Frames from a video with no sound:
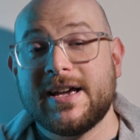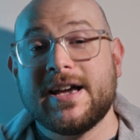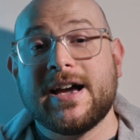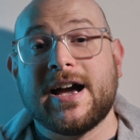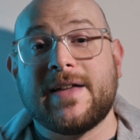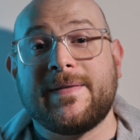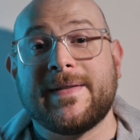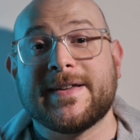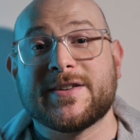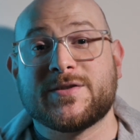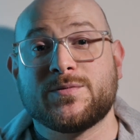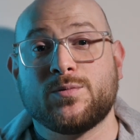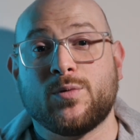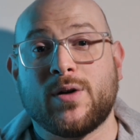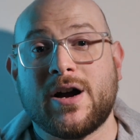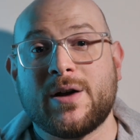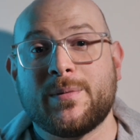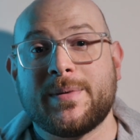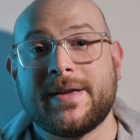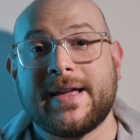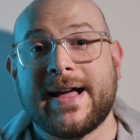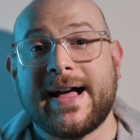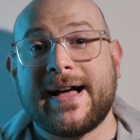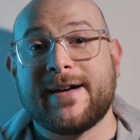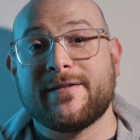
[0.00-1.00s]
And that's why
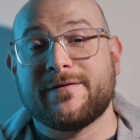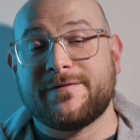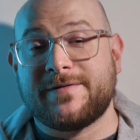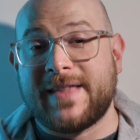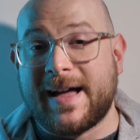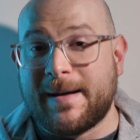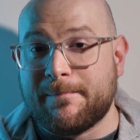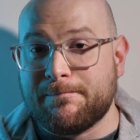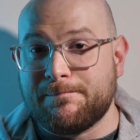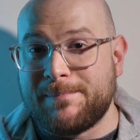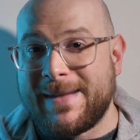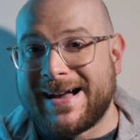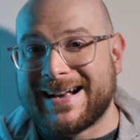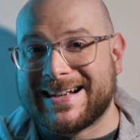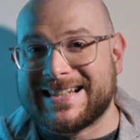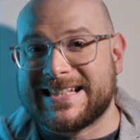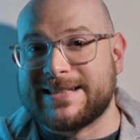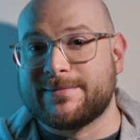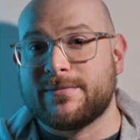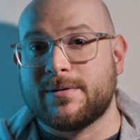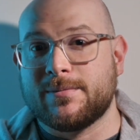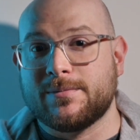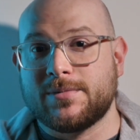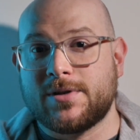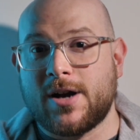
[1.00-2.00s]
we have that
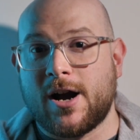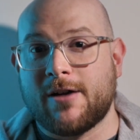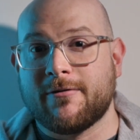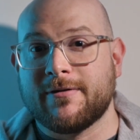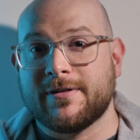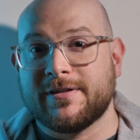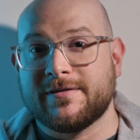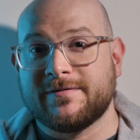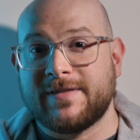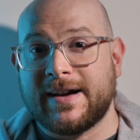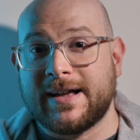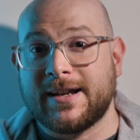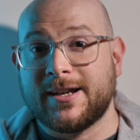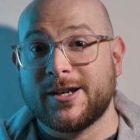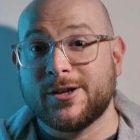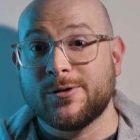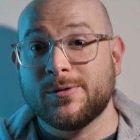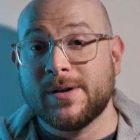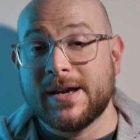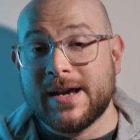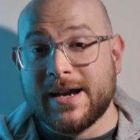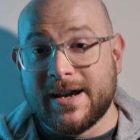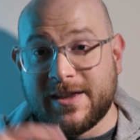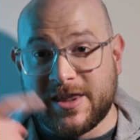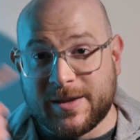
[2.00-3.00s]
maximum current value
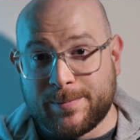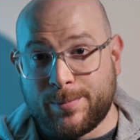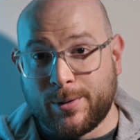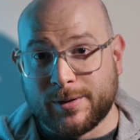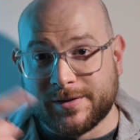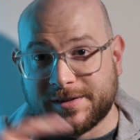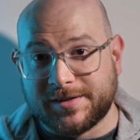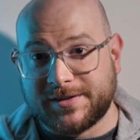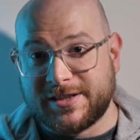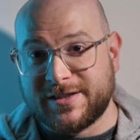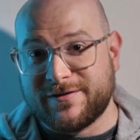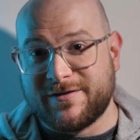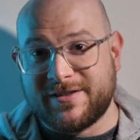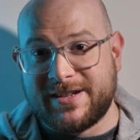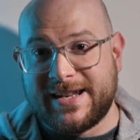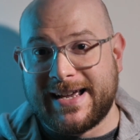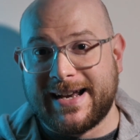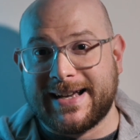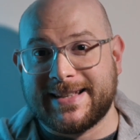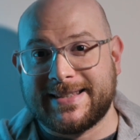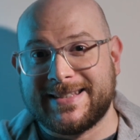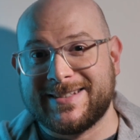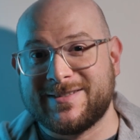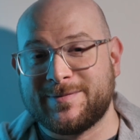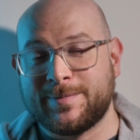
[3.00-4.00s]
in the positive and
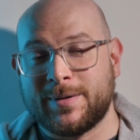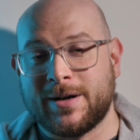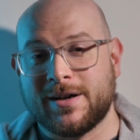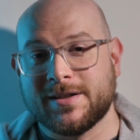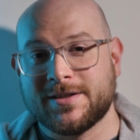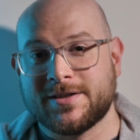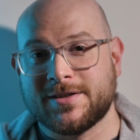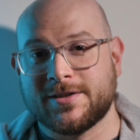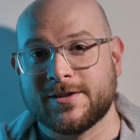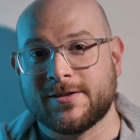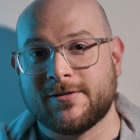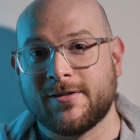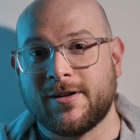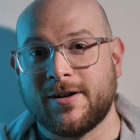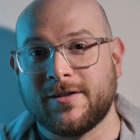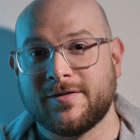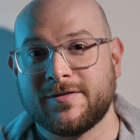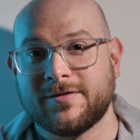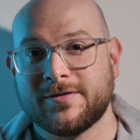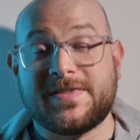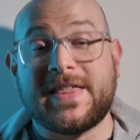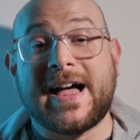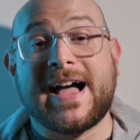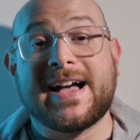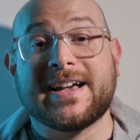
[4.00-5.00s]
negative parts of the graph.
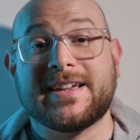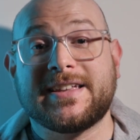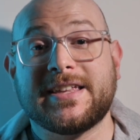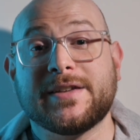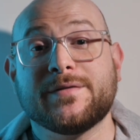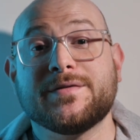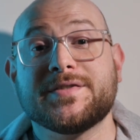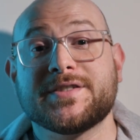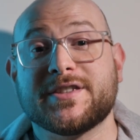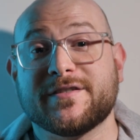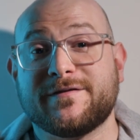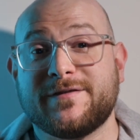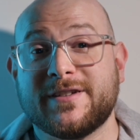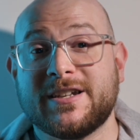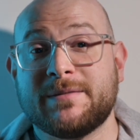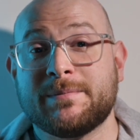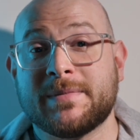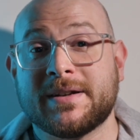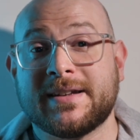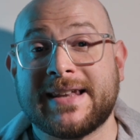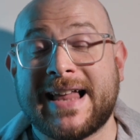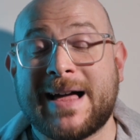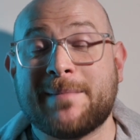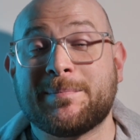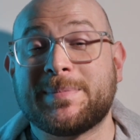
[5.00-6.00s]
That gives the
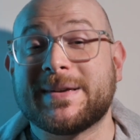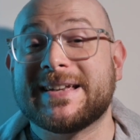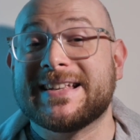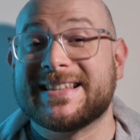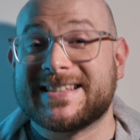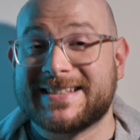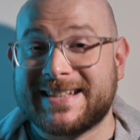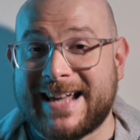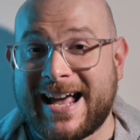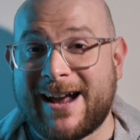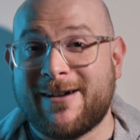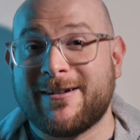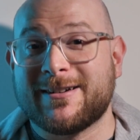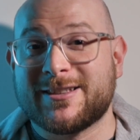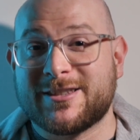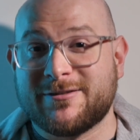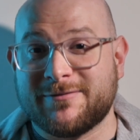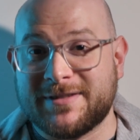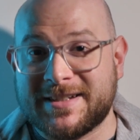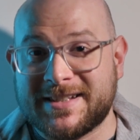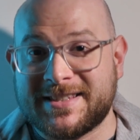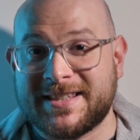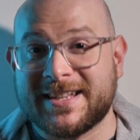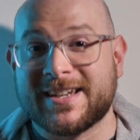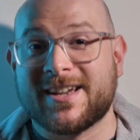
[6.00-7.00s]
filament lamp its
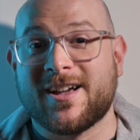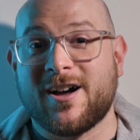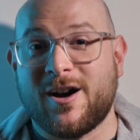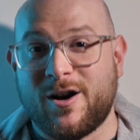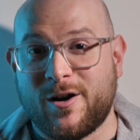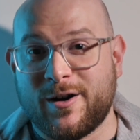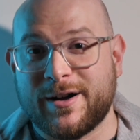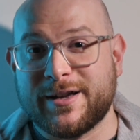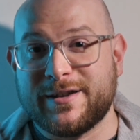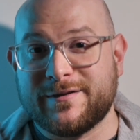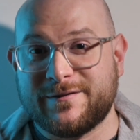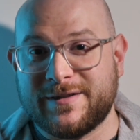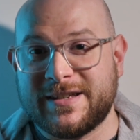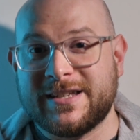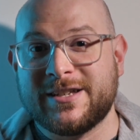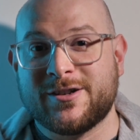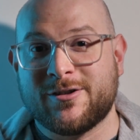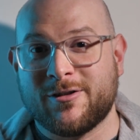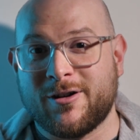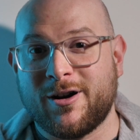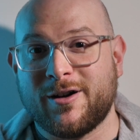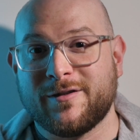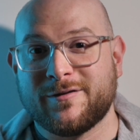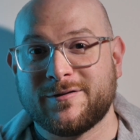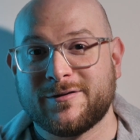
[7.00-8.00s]
characteristic IV
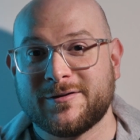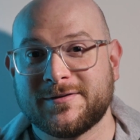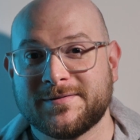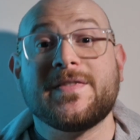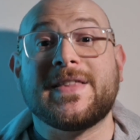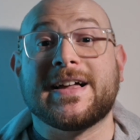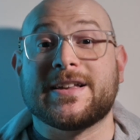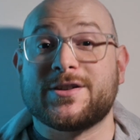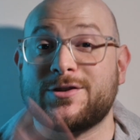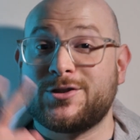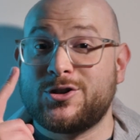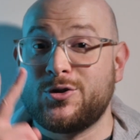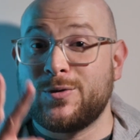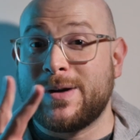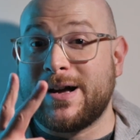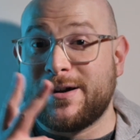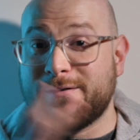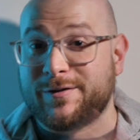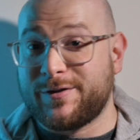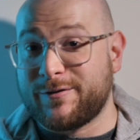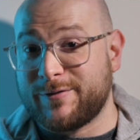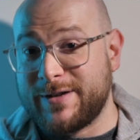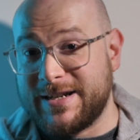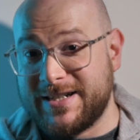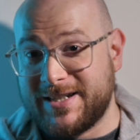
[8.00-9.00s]
graph. That's 2 out
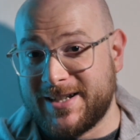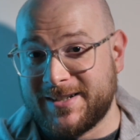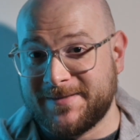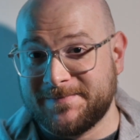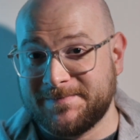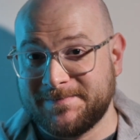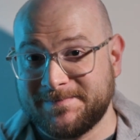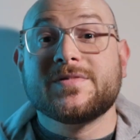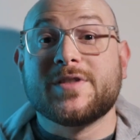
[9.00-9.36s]
of 3 done.